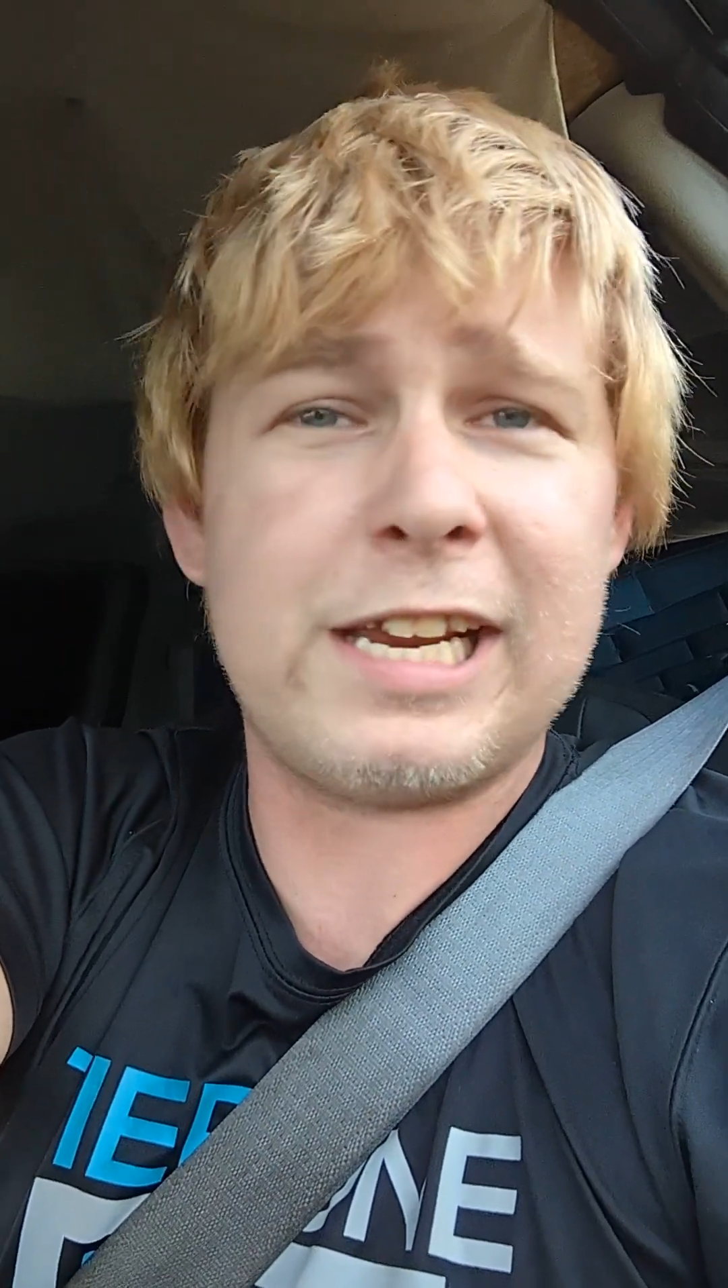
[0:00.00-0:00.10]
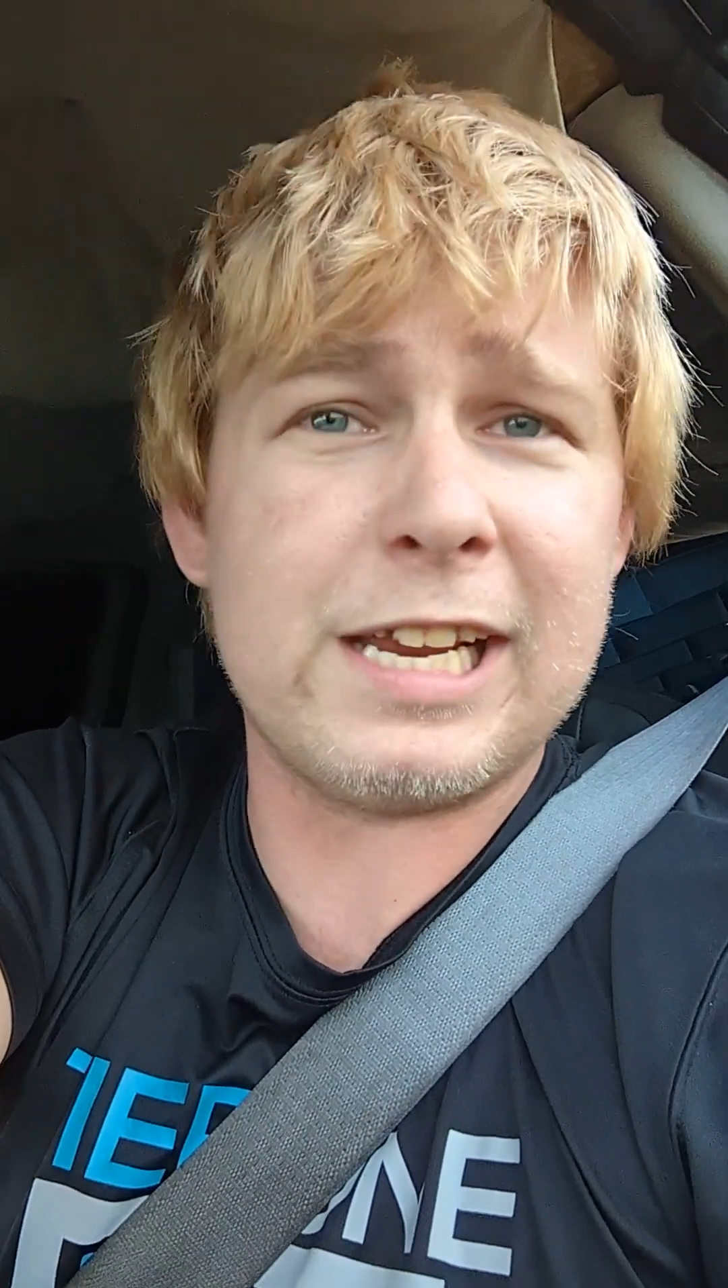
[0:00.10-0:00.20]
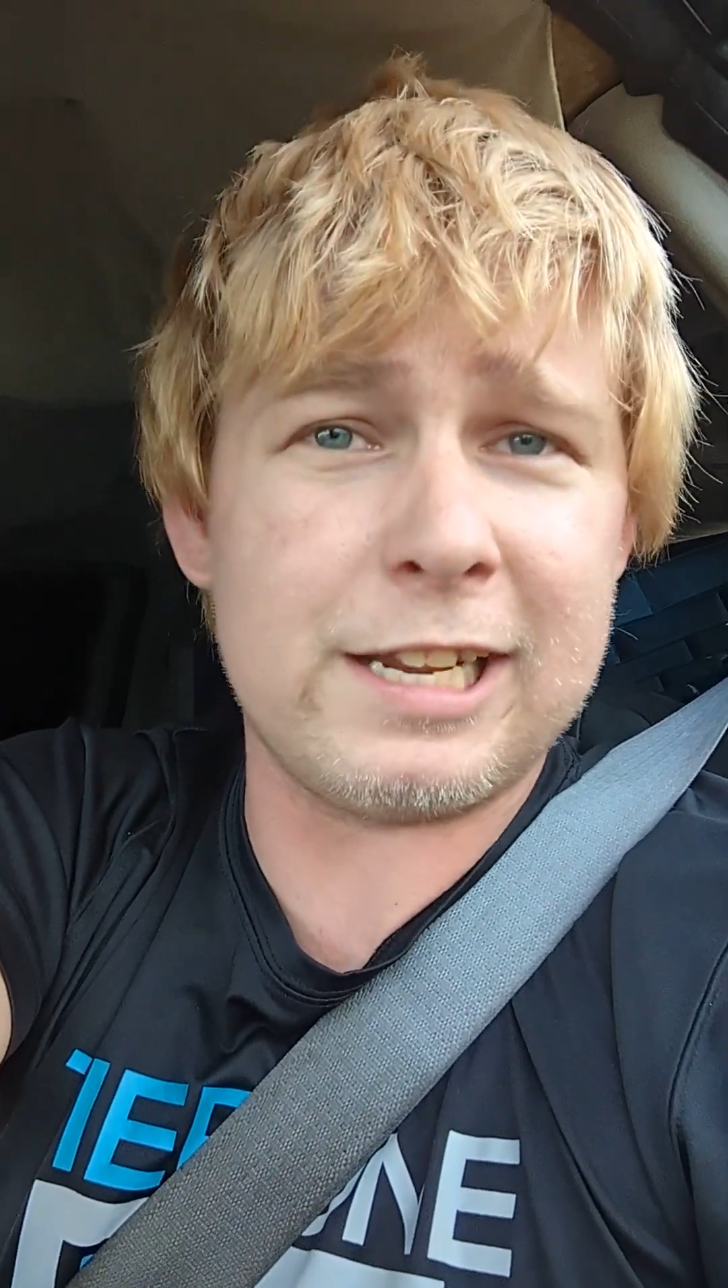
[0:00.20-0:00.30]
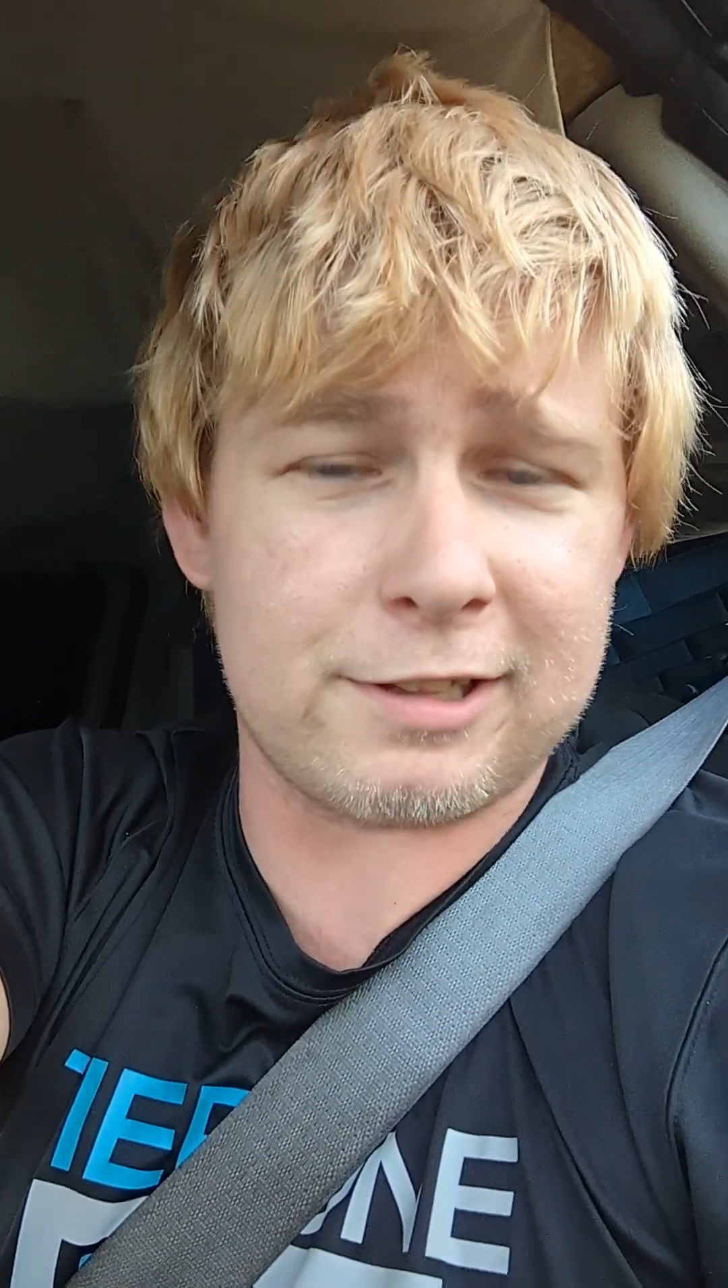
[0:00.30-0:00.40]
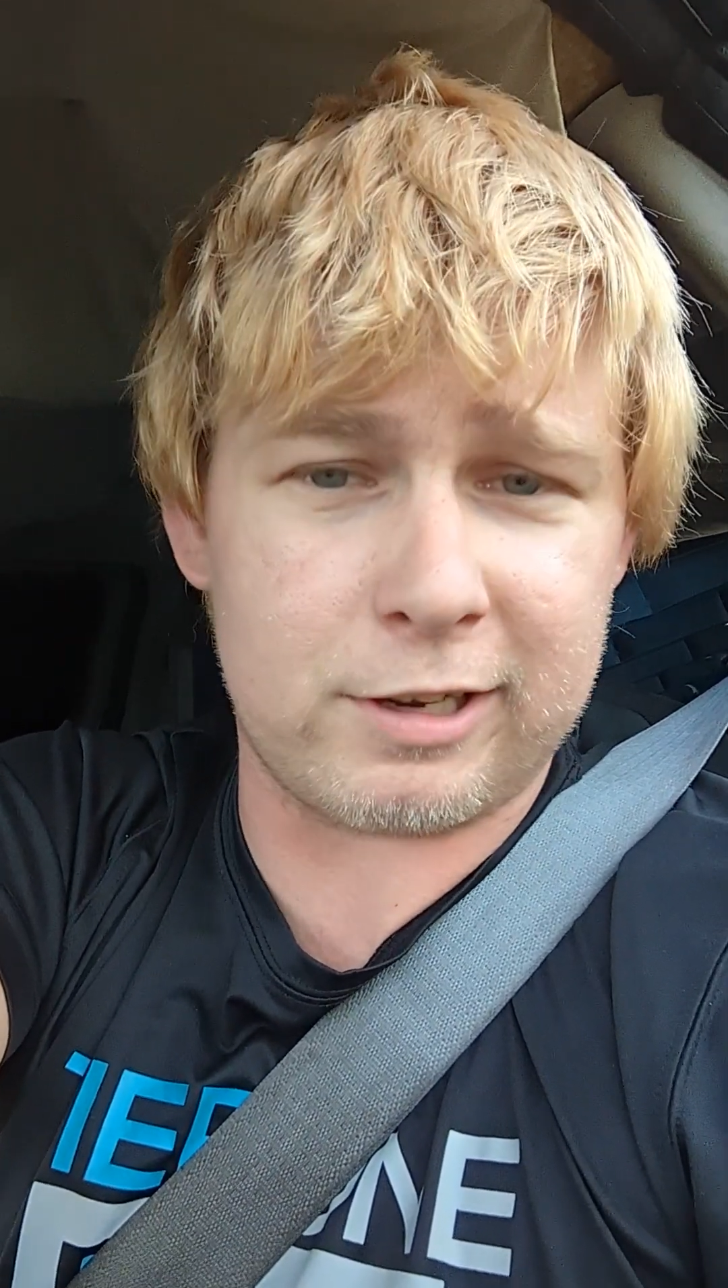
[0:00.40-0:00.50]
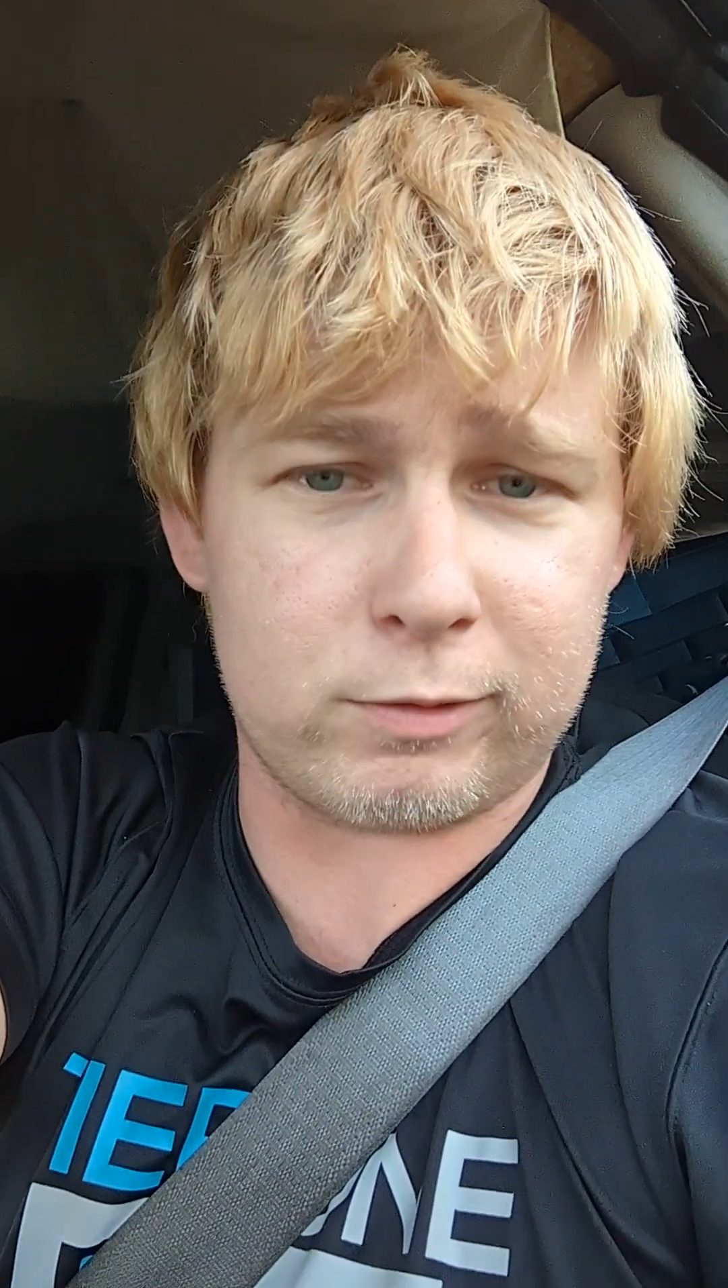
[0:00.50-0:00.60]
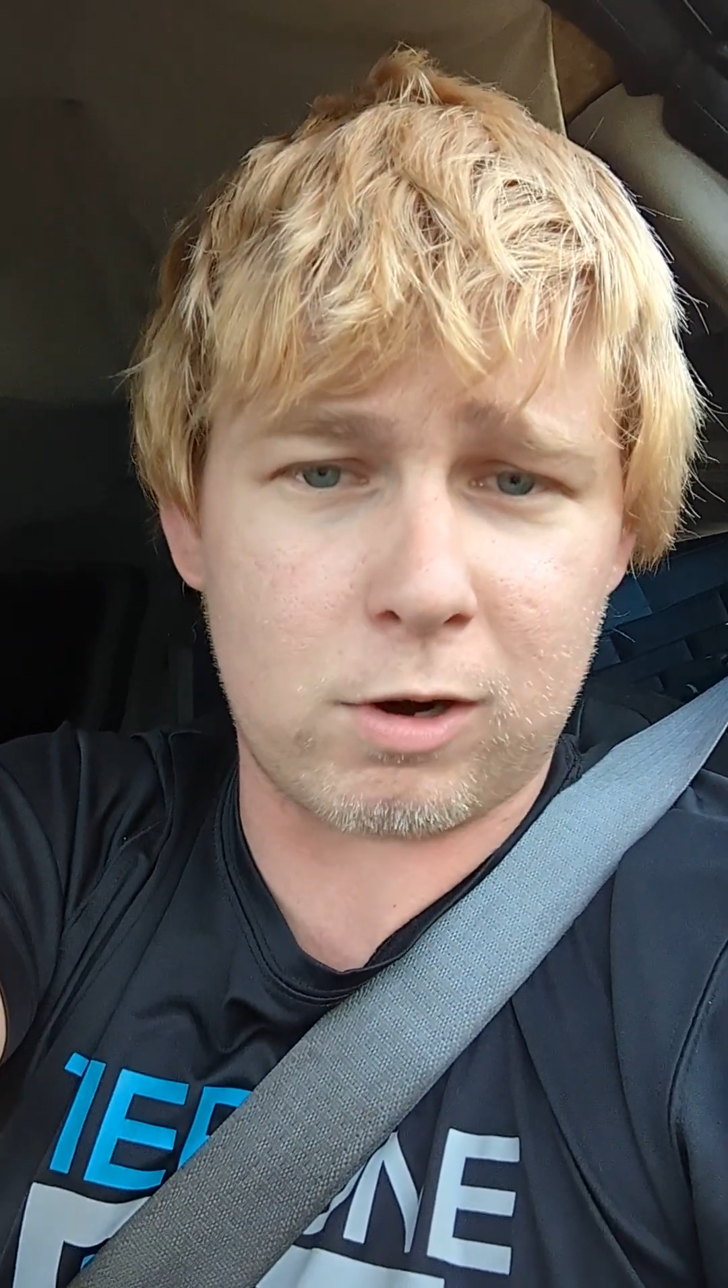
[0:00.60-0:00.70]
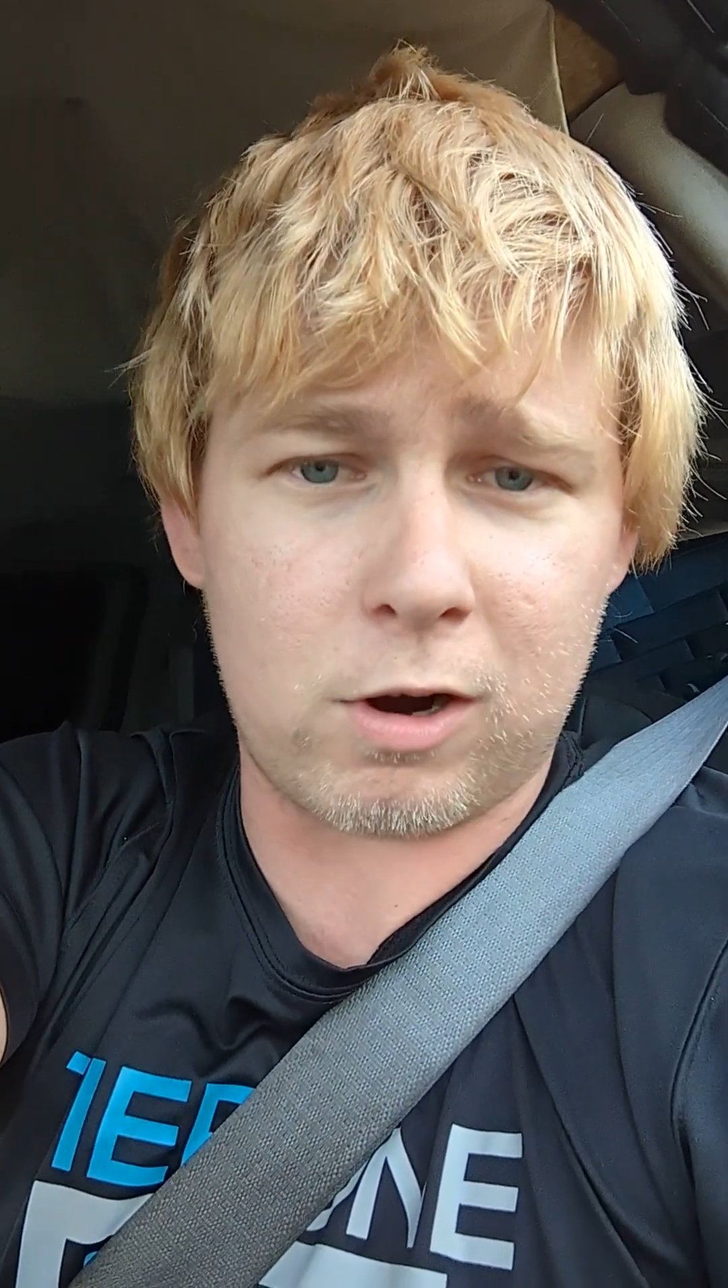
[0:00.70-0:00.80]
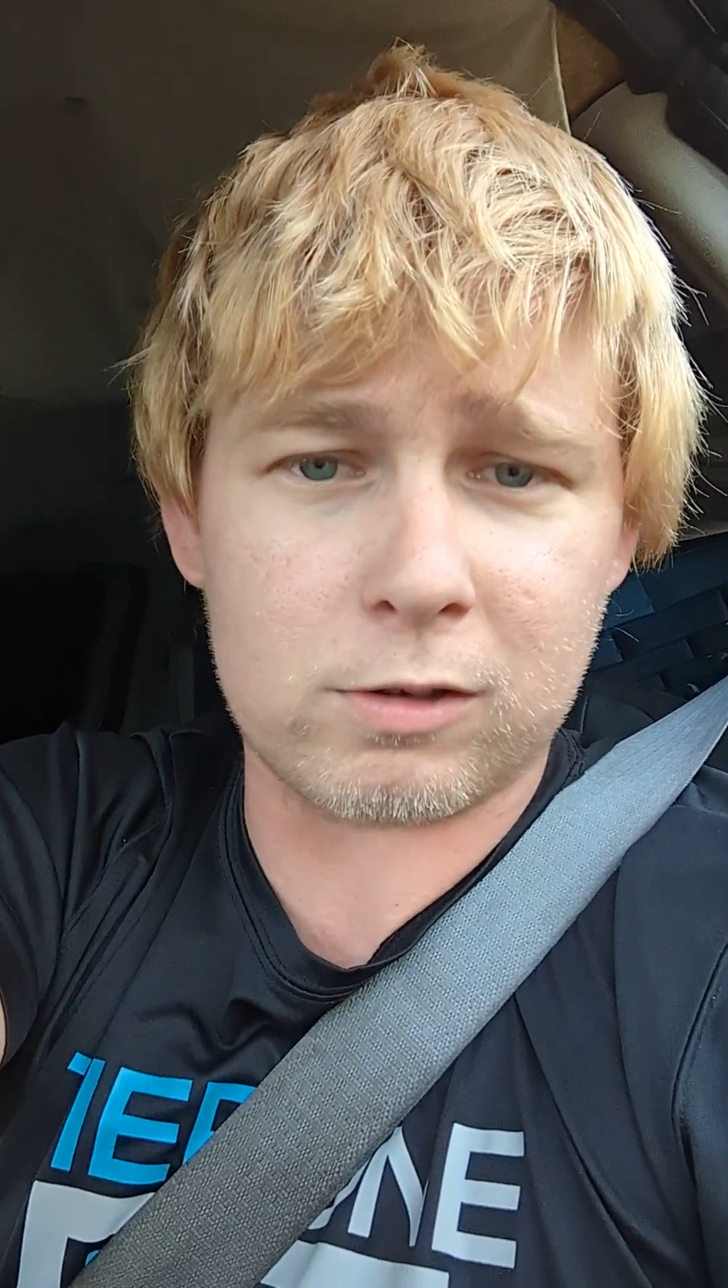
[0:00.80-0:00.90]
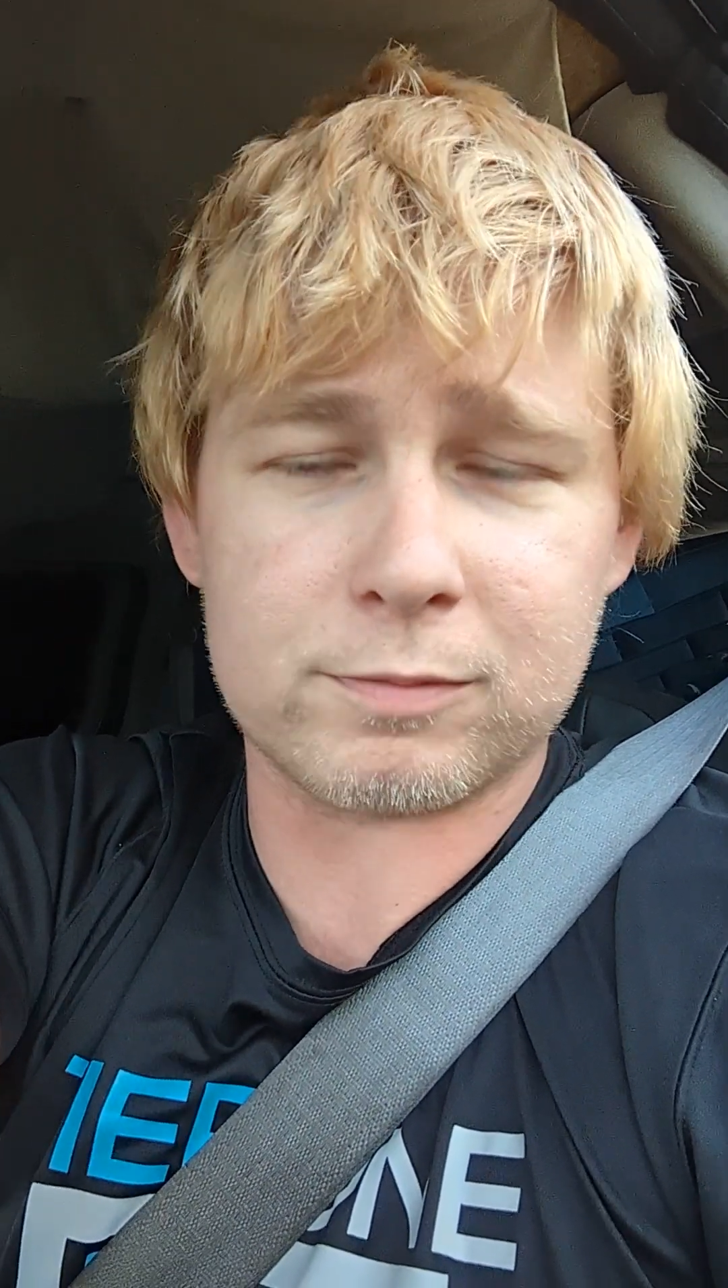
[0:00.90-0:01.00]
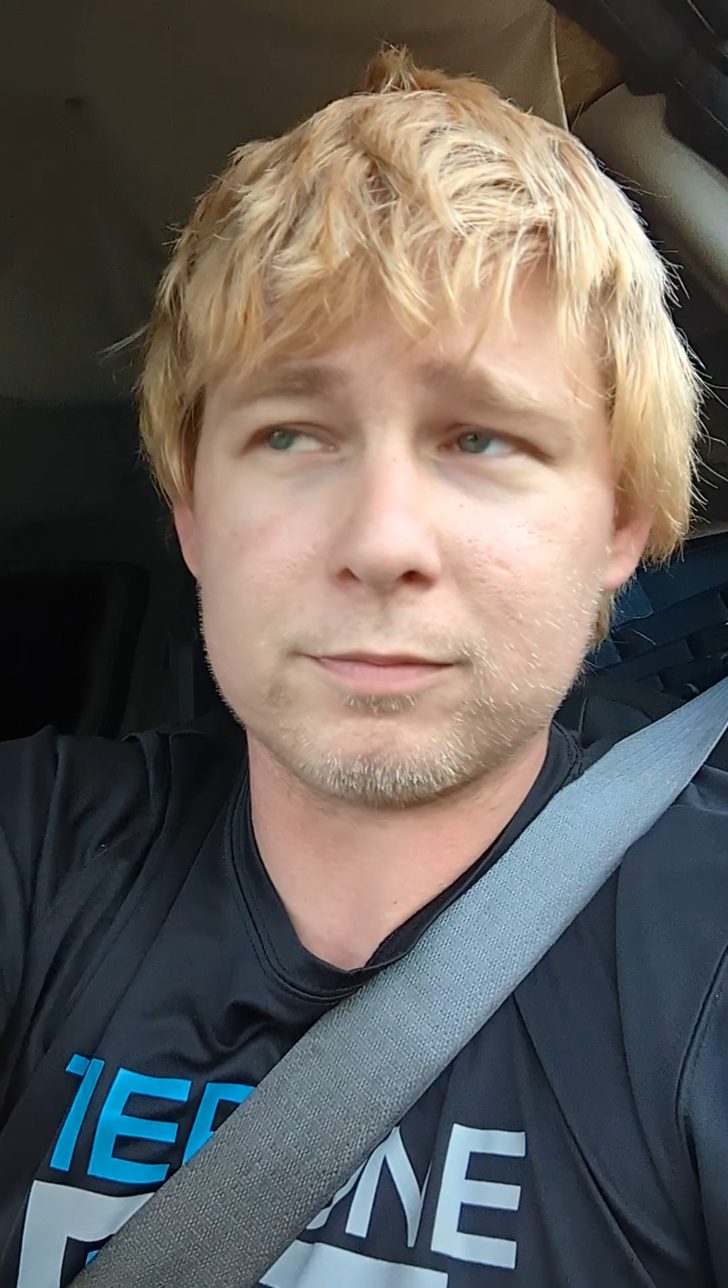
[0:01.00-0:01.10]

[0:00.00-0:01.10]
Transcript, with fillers: anything wrong.